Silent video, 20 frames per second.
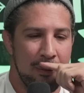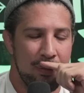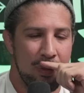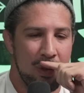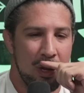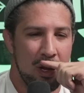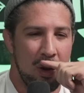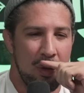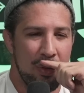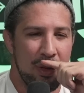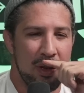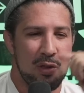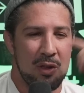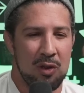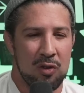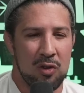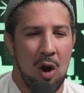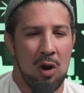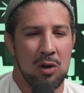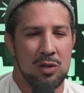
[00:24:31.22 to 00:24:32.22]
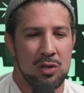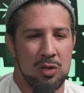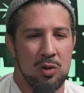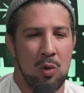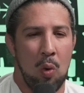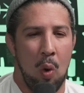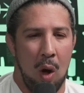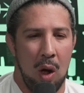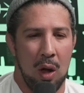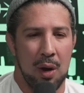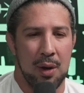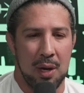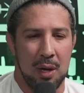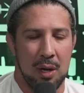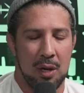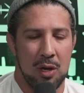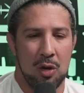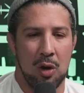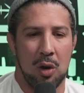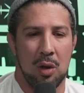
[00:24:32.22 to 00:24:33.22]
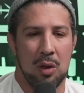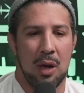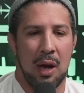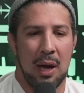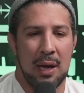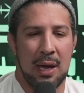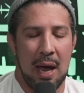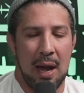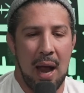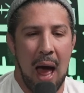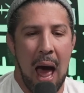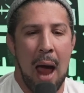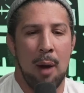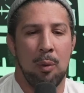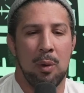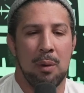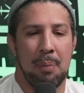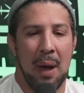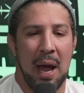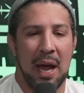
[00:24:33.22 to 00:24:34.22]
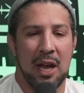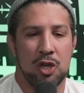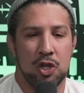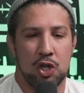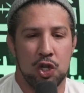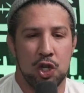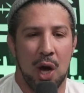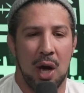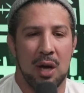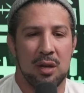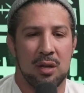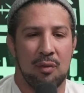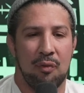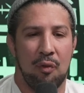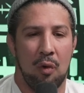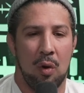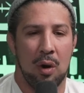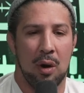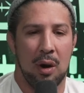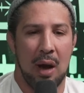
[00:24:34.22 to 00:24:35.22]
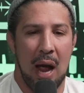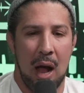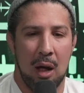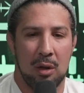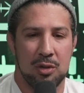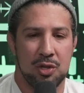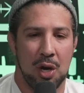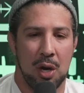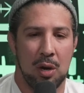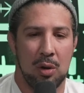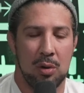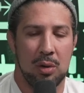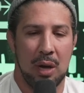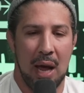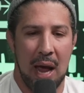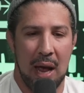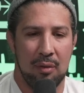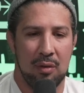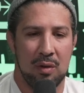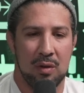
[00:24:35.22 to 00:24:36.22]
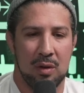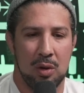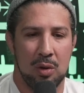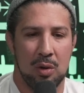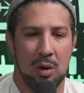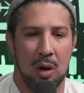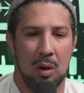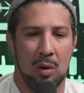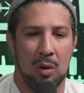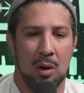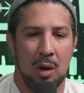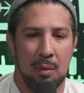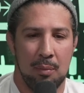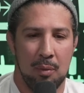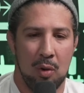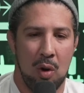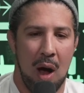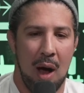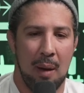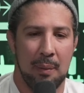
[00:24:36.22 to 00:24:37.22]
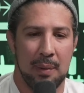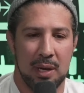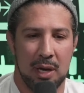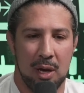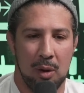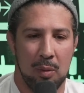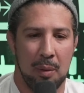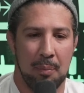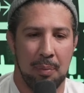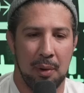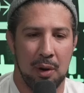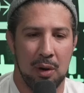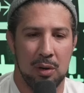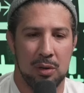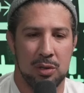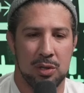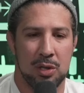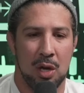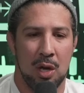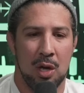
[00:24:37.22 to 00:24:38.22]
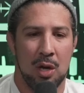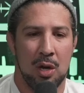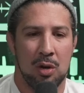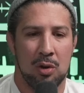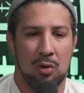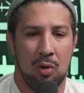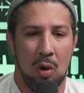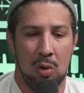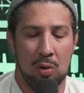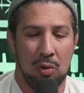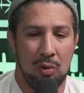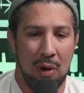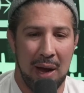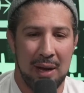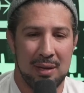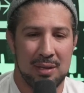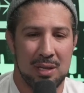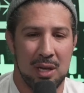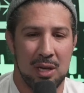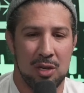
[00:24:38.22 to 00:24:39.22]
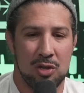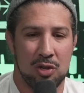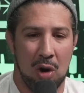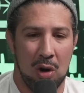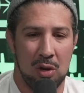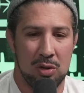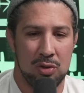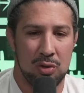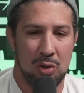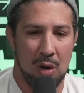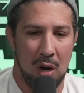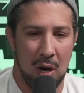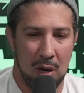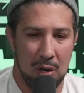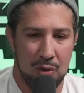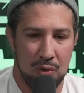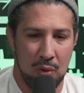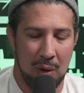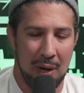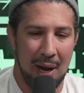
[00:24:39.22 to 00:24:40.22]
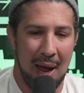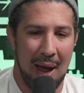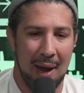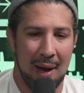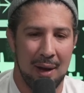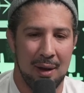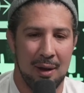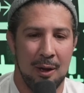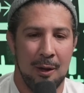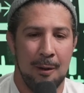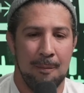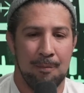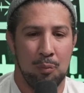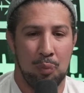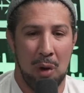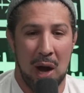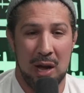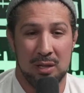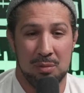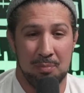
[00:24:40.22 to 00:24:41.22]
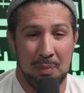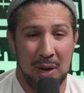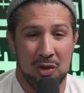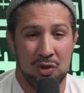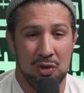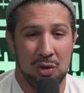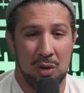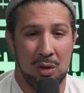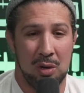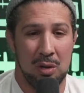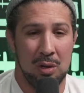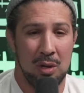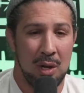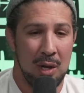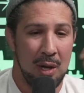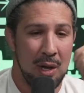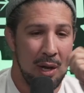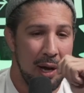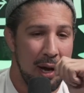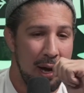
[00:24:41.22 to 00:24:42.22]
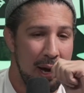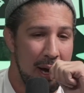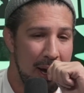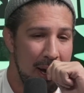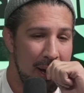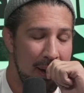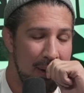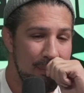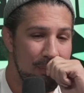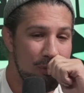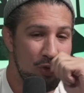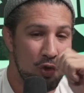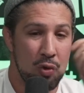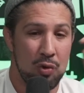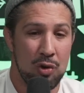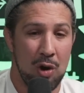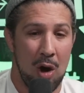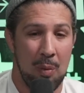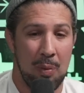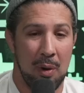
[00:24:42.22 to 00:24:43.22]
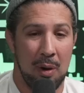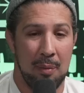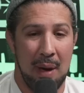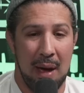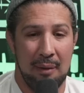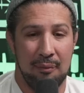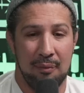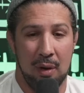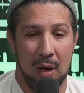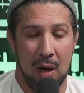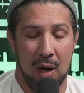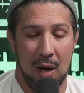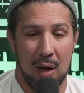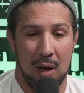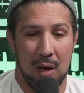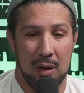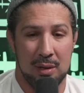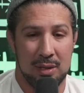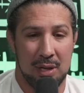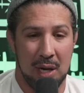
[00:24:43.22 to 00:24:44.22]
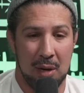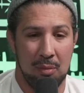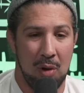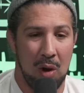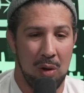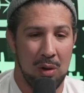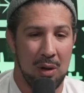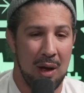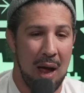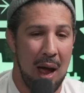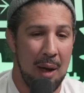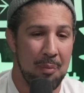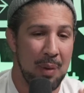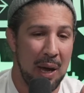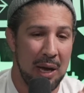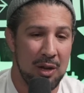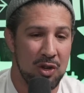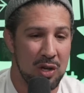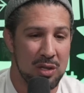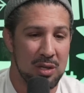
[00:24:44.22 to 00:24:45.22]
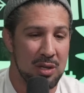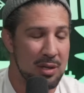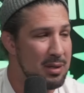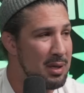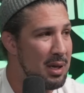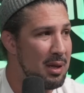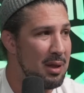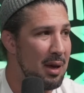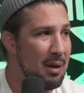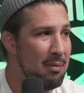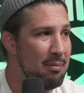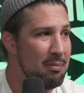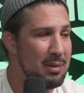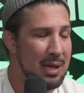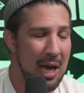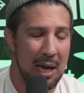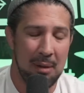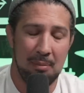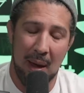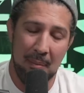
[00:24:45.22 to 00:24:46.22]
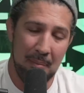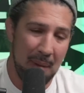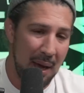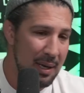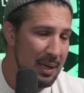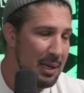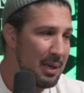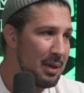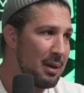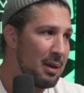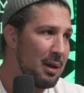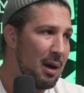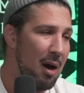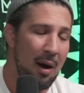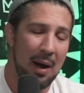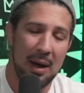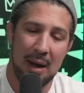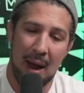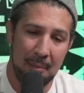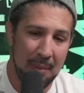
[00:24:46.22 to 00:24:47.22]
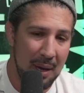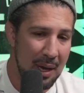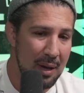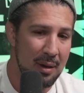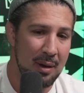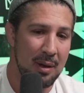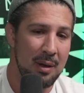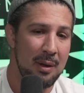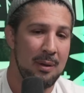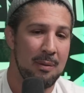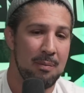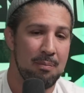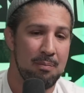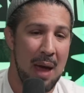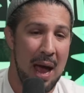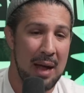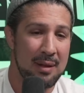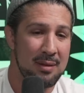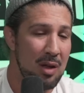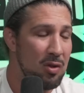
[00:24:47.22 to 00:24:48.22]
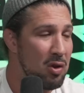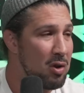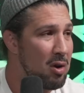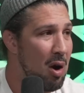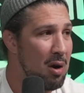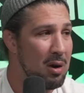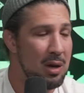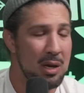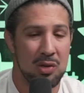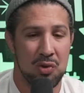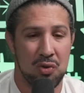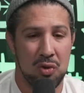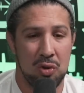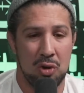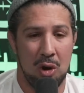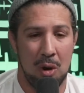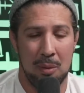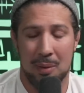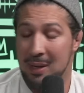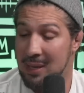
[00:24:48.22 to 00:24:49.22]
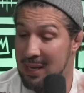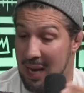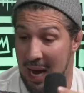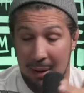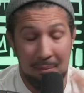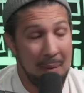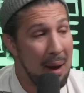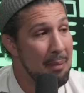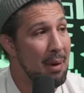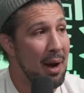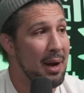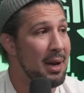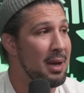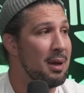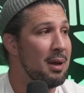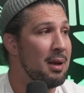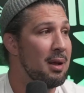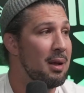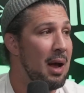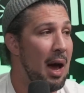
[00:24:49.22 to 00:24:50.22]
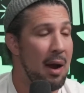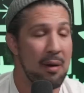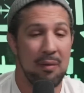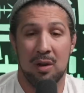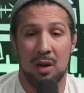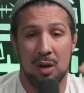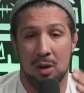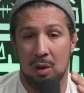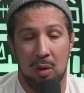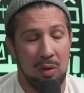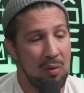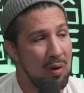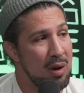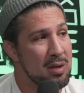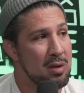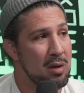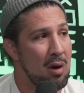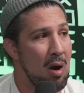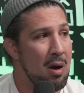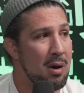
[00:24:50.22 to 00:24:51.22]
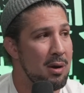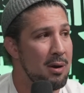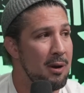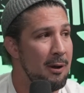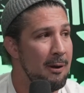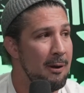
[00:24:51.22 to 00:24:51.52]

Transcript: you know this, this card's quality. You know, again, I would pay just for Aljo, Henry Cejudo, Muhammad Gilbert Burns, Kron Gracie, Charles uh, Jourdain, Bryce Mitchell, um, Drew Dober, Matt uh, Steamrolla. I'd pay just to see them. Take my money. All right, I'm in. Matt's on the card against Drew Dober. Take my money. I don't even need to know the rest of the card.